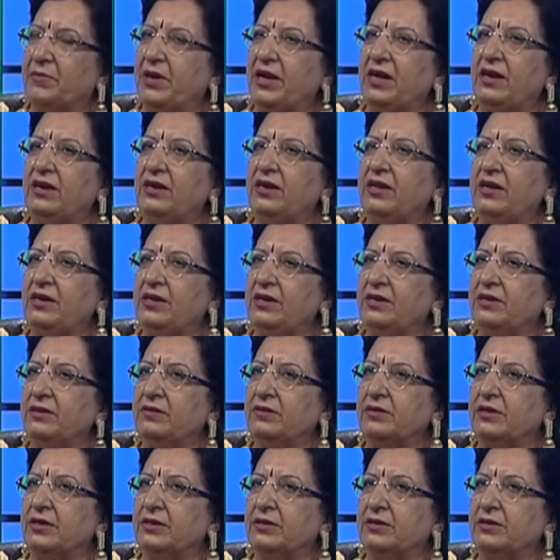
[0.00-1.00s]
mainly uh,
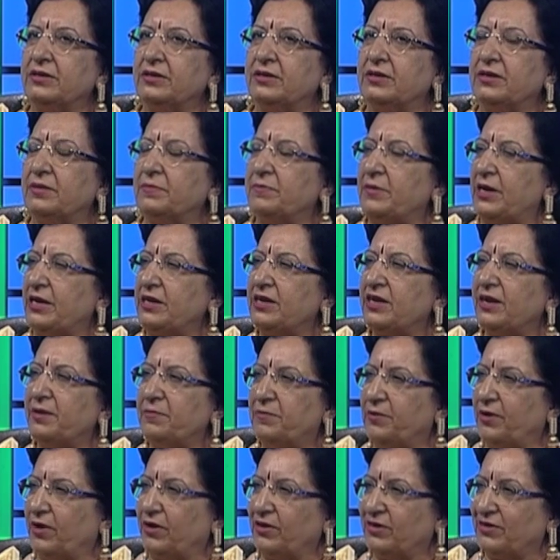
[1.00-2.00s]
the mental
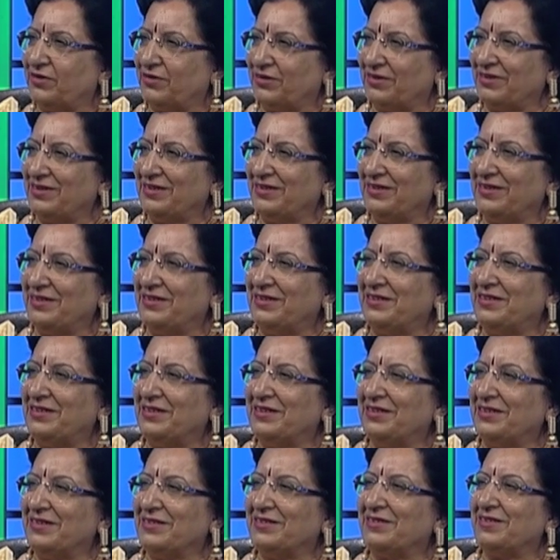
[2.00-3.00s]
blocks.
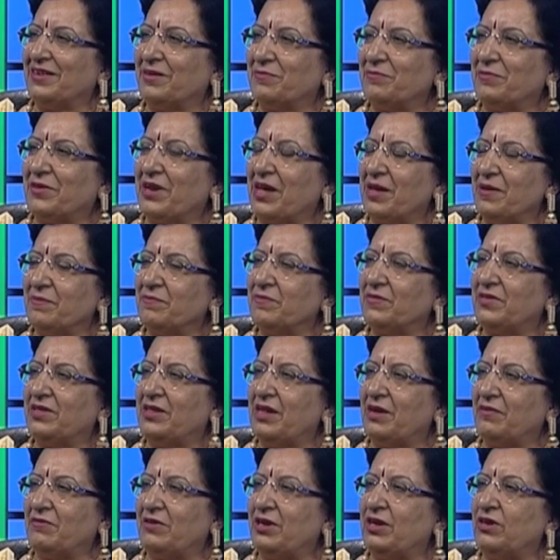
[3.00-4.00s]
Sometimes
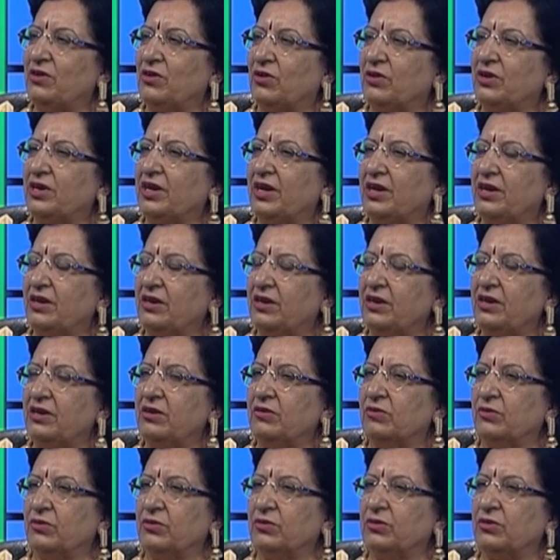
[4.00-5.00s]
they will not agree
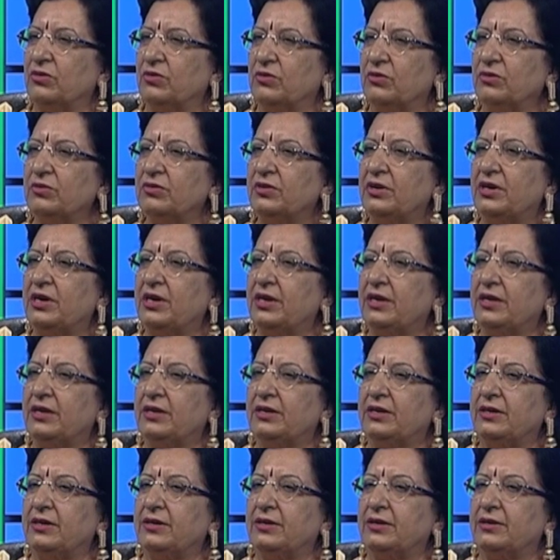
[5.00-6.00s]
or no
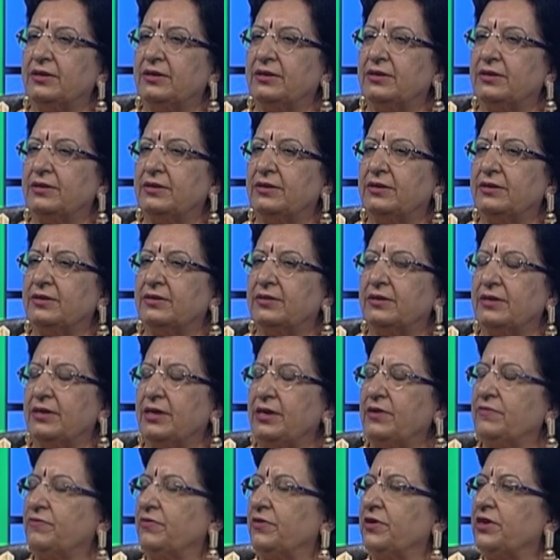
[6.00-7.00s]
uh,
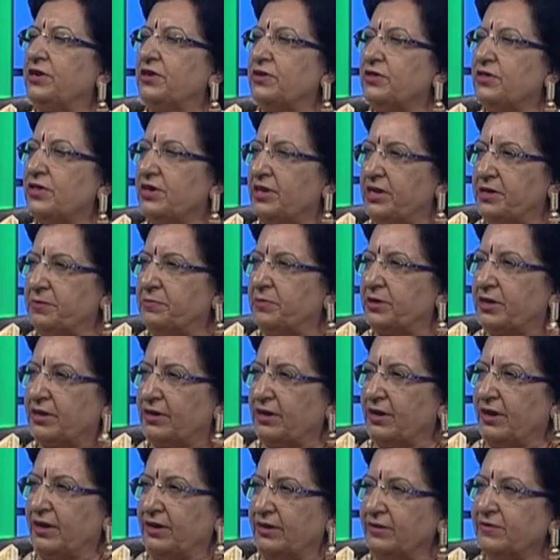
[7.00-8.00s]
if it is labor
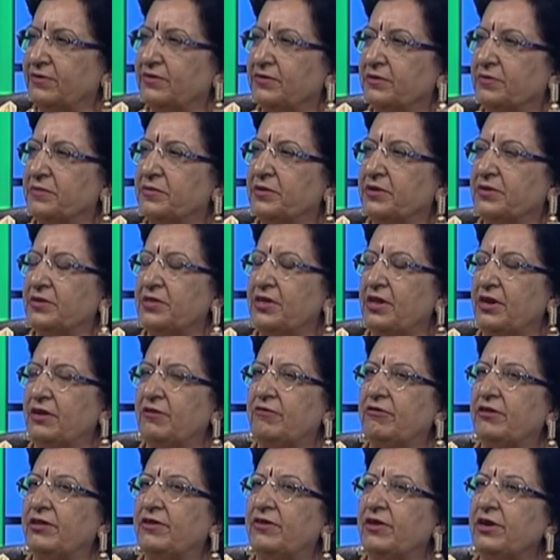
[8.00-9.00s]
class, they
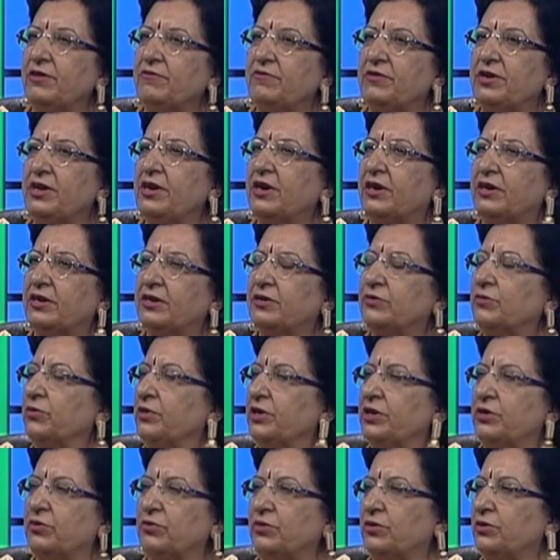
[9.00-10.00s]
will say we are
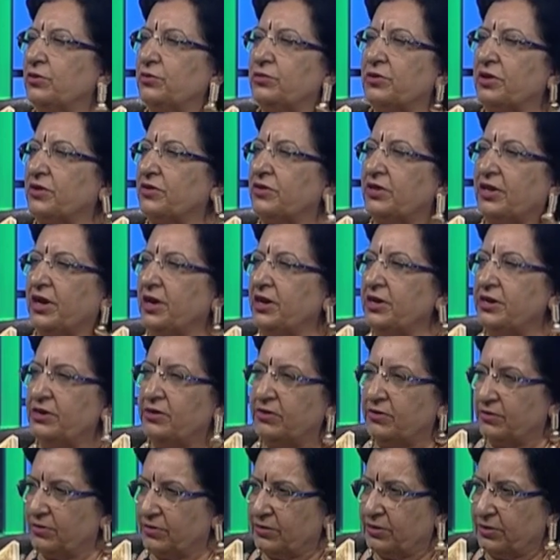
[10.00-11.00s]
going on to the
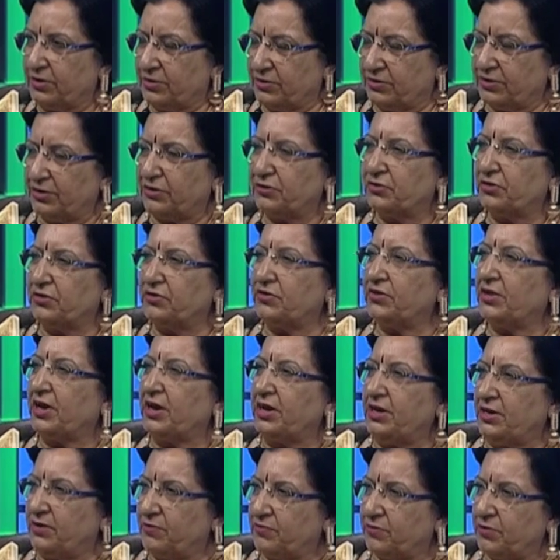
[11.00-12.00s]
site, construction
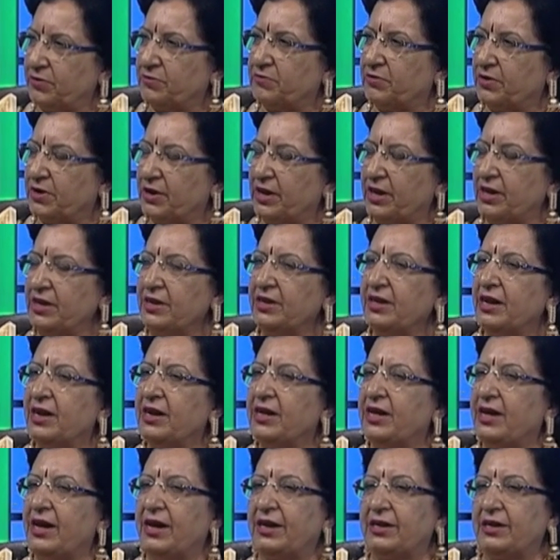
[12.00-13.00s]
site for working
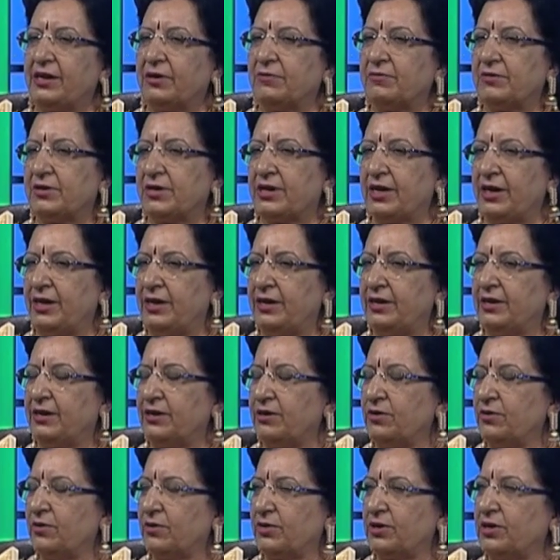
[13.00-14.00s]
yeah. and our elder
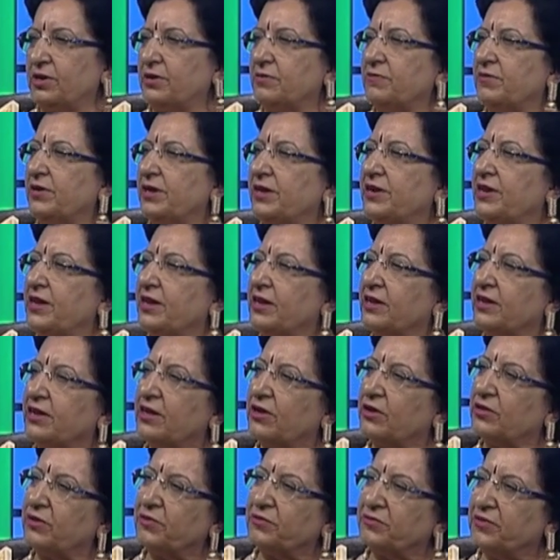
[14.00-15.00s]
daughter will take
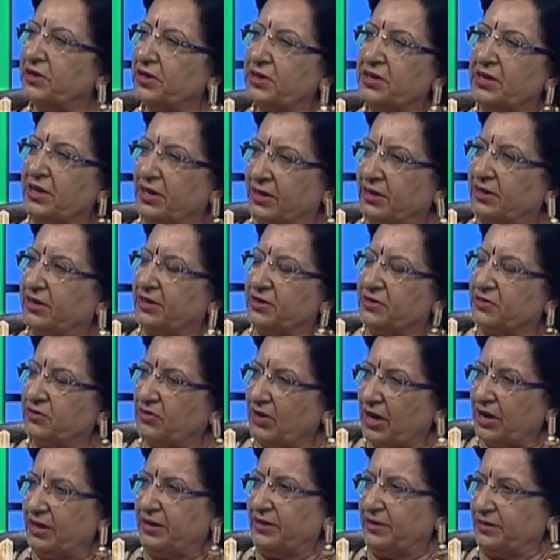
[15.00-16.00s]
care of the younger
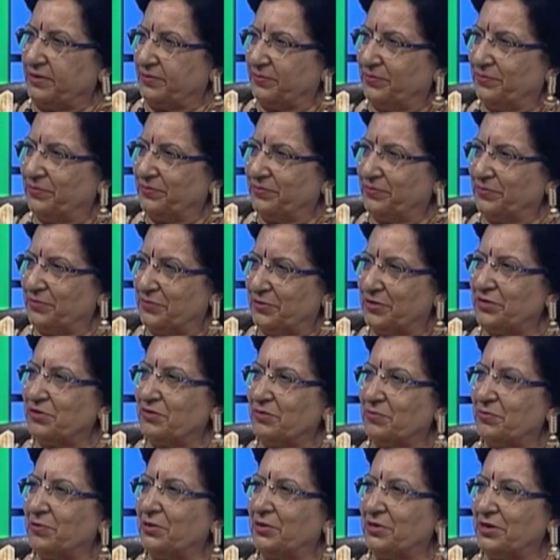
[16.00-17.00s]
child yep. which is
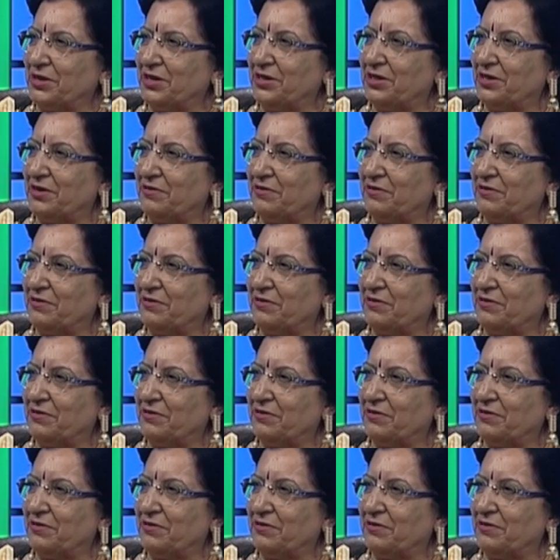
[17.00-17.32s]
born in the